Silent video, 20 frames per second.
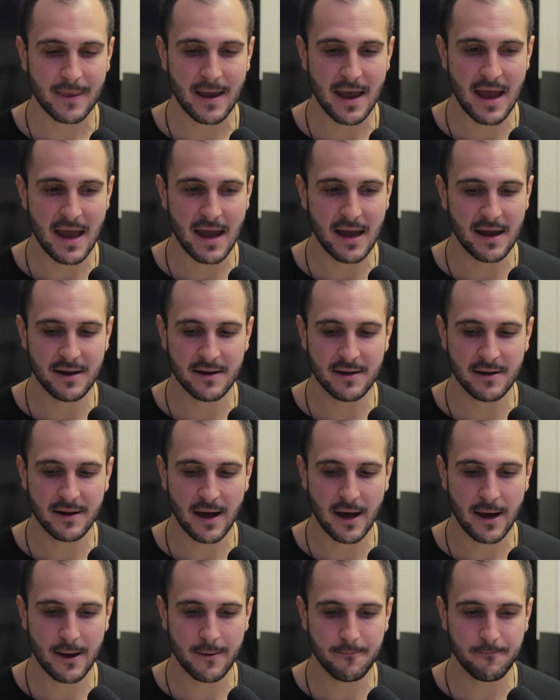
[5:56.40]
And,
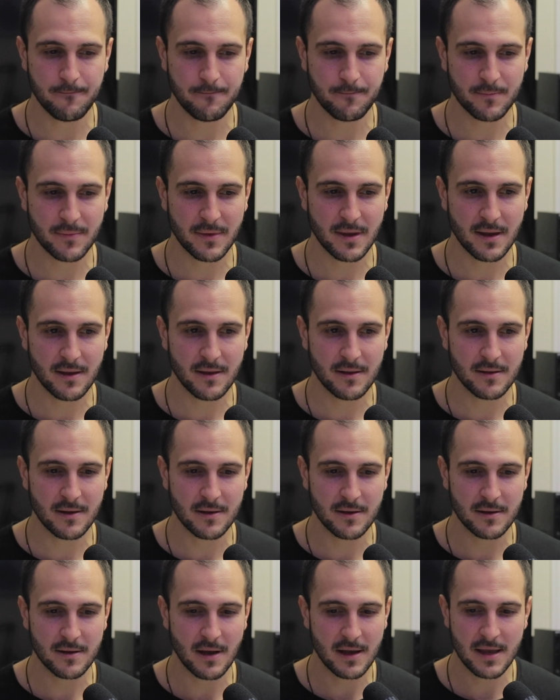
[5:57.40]

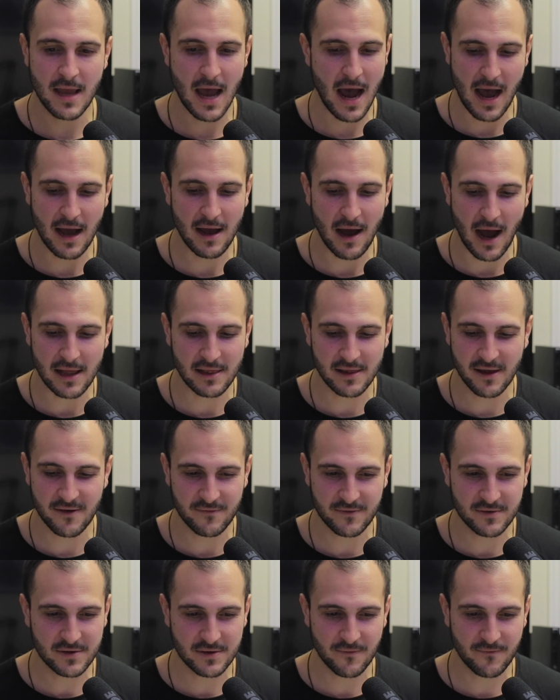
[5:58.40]
I
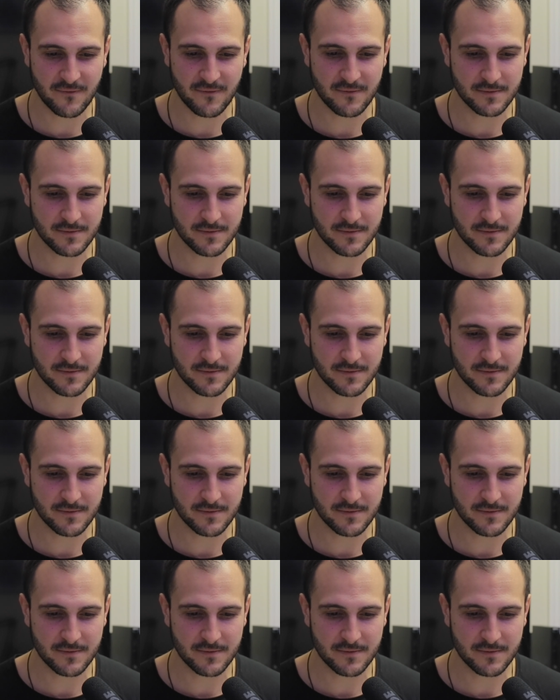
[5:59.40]
lived